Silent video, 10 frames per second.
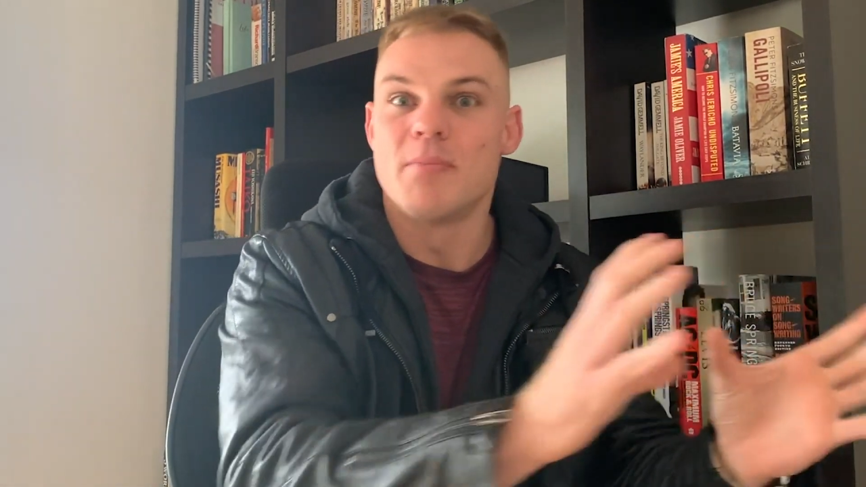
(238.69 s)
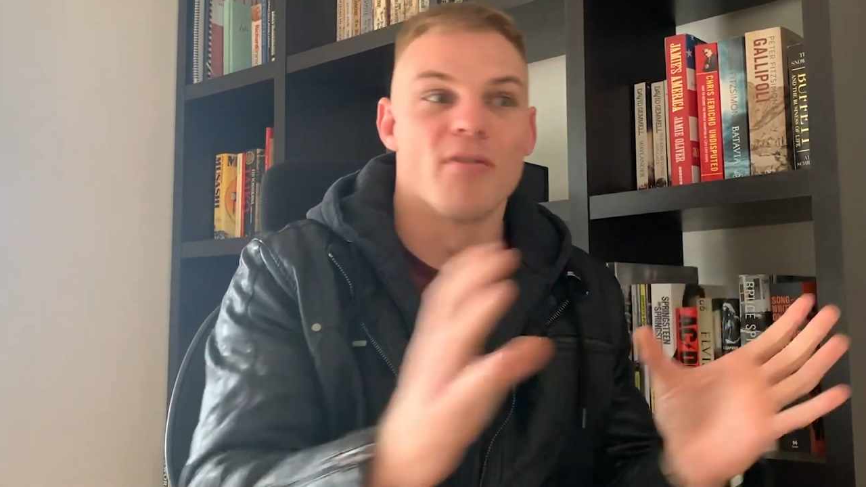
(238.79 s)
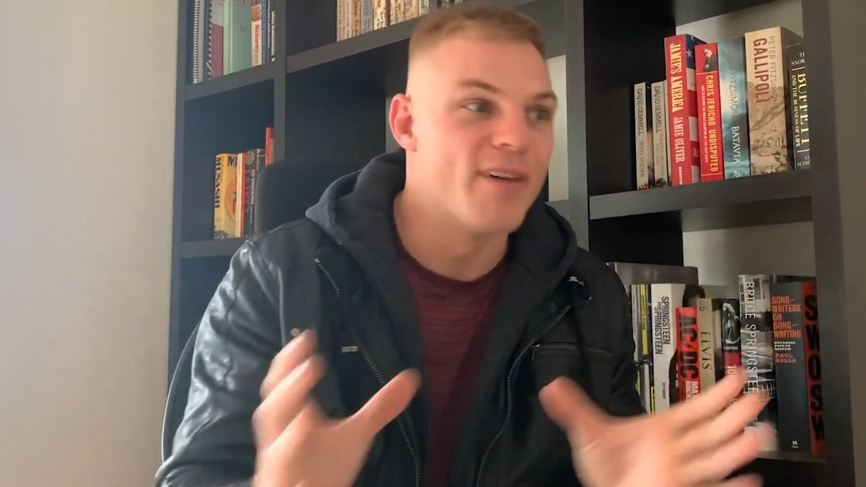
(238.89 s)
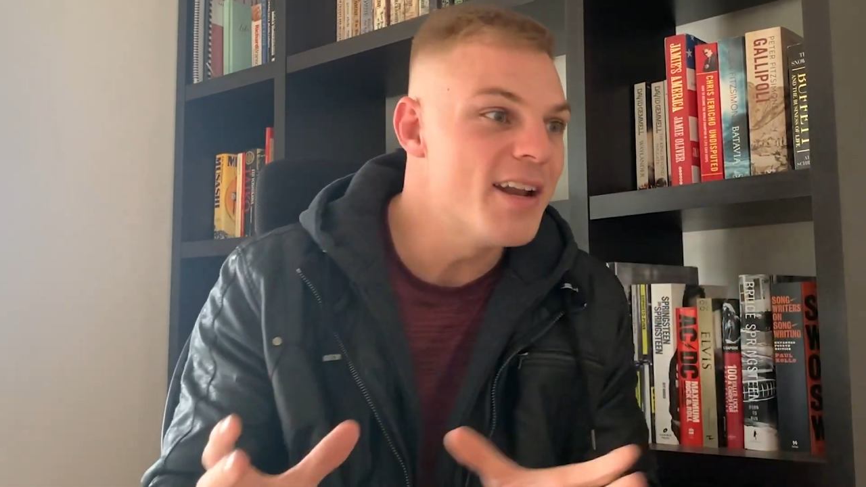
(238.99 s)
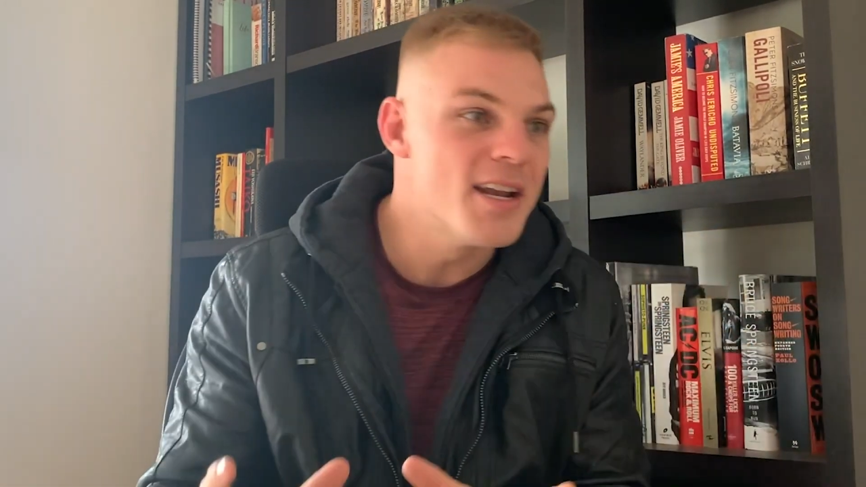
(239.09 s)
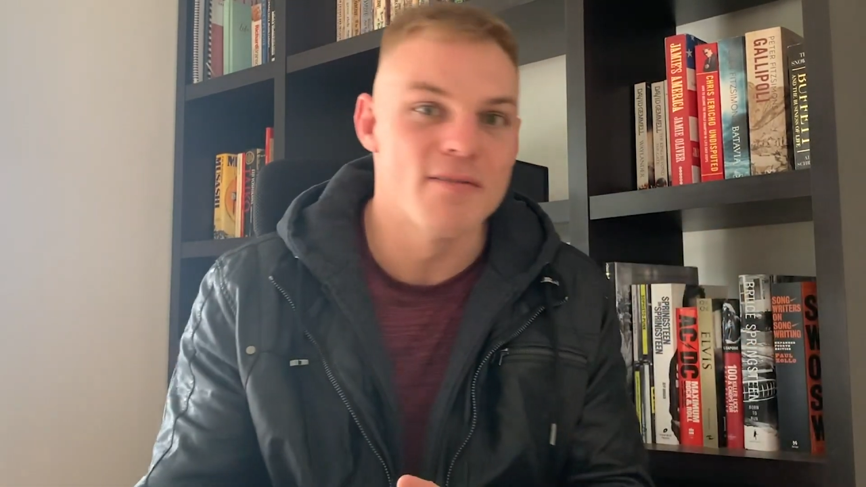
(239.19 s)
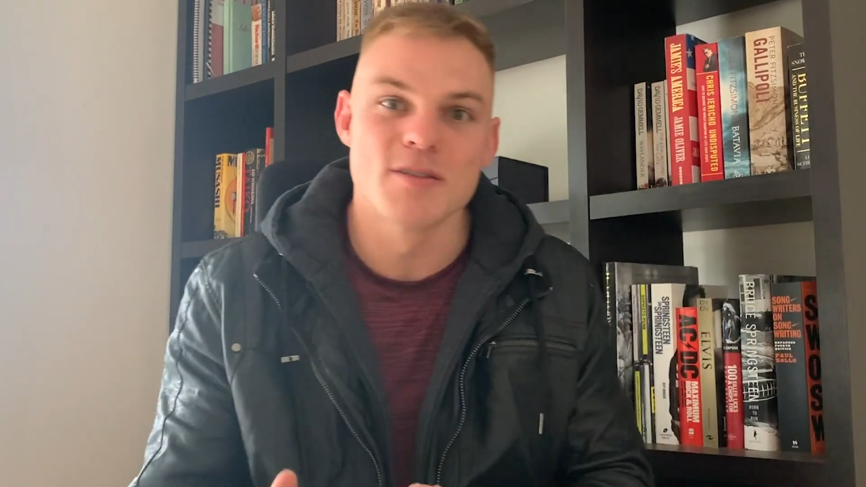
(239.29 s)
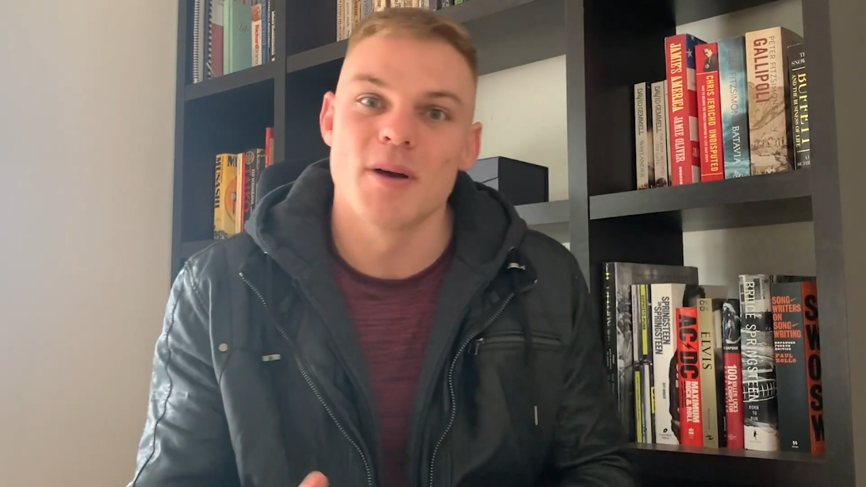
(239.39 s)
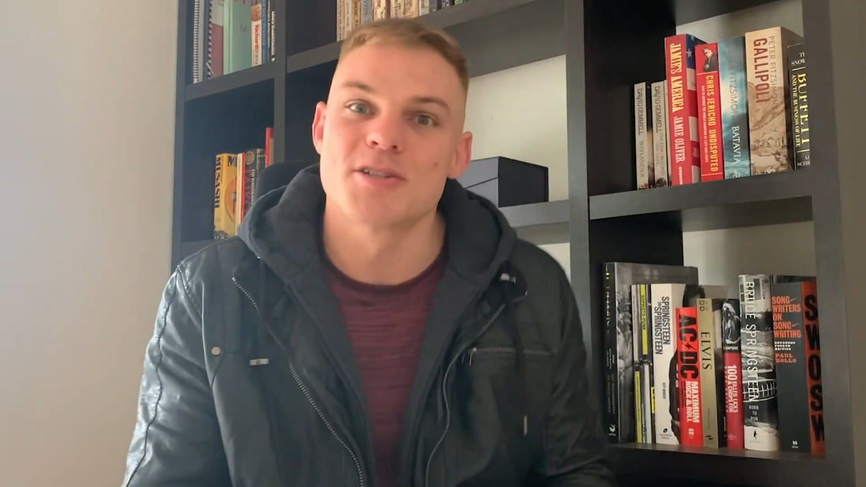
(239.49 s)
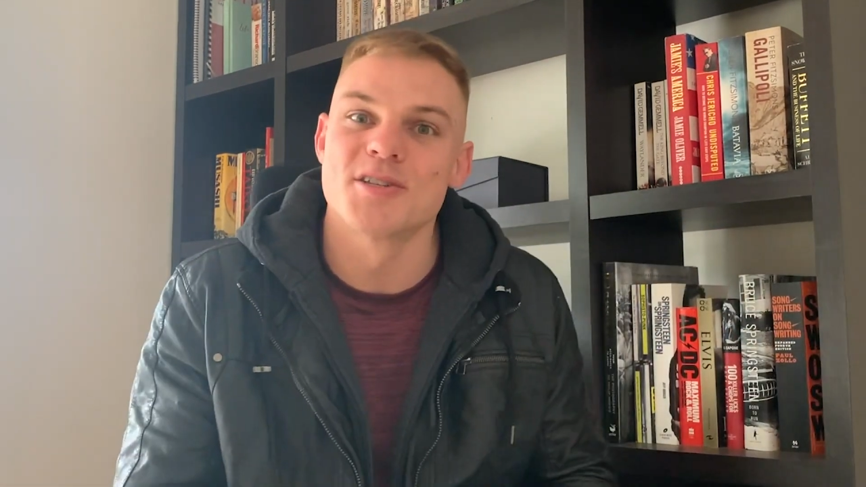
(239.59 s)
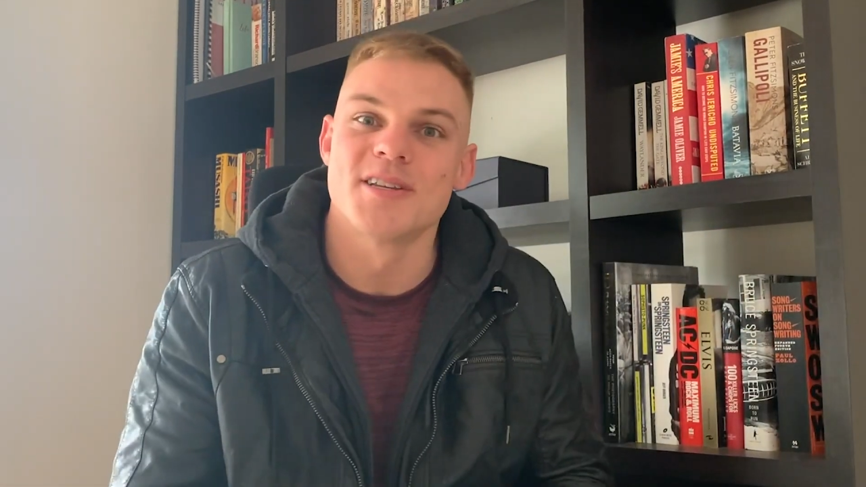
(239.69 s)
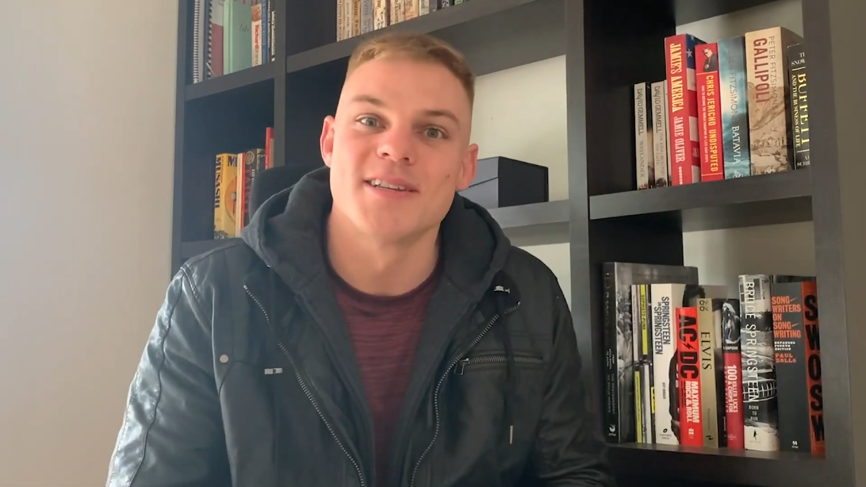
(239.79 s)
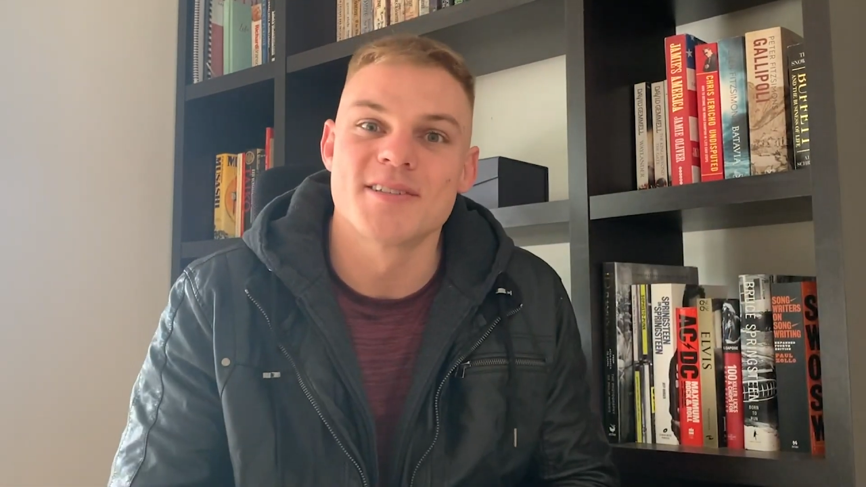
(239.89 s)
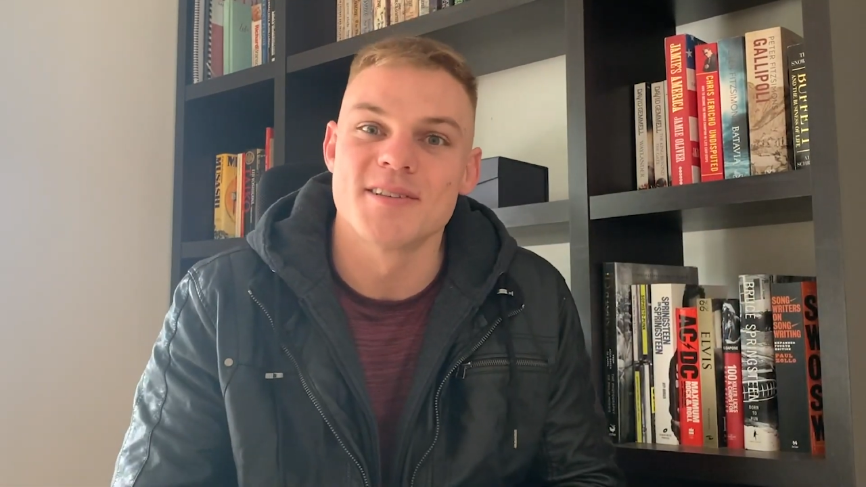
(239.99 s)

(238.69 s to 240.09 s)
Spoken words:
preventative as much as it is